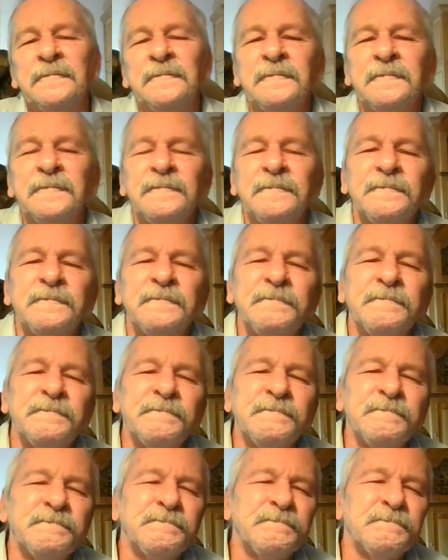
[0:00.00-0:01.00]

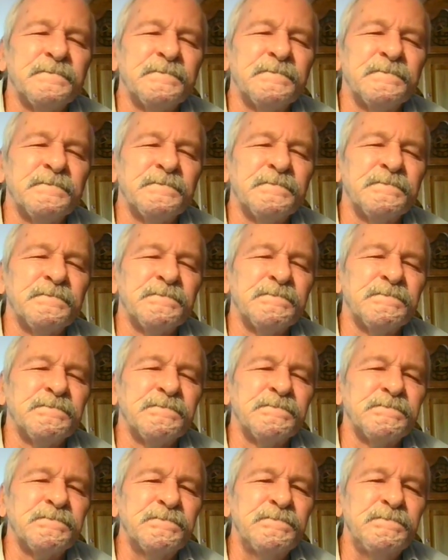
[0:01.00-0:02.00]

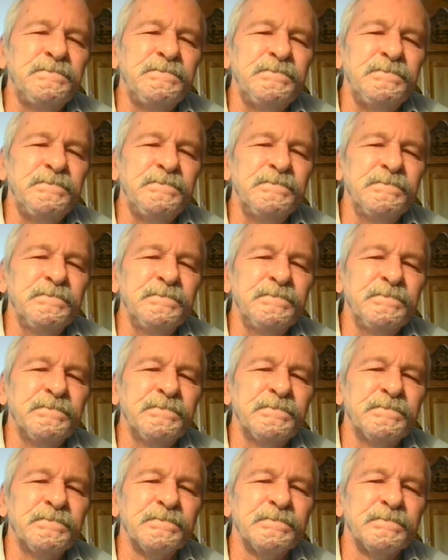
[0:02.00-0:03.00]

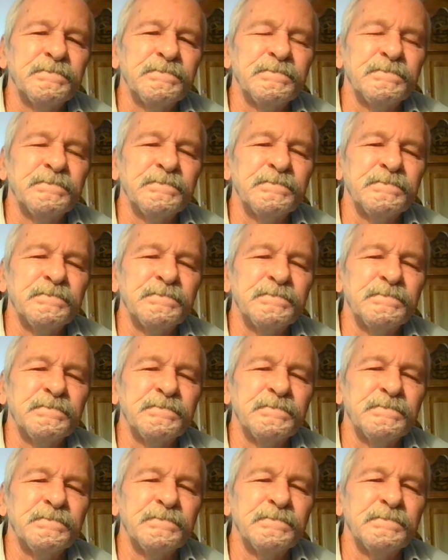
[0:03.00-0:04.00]

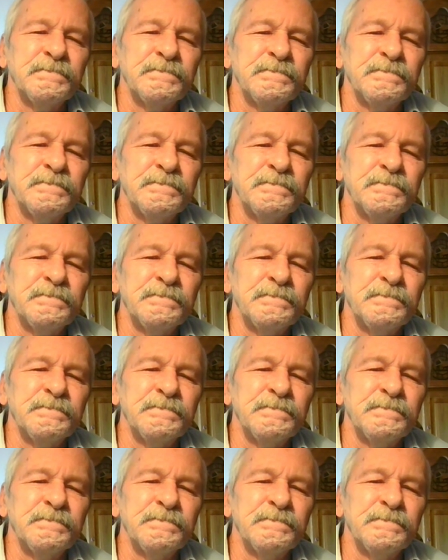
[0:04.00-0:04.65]
[no speech]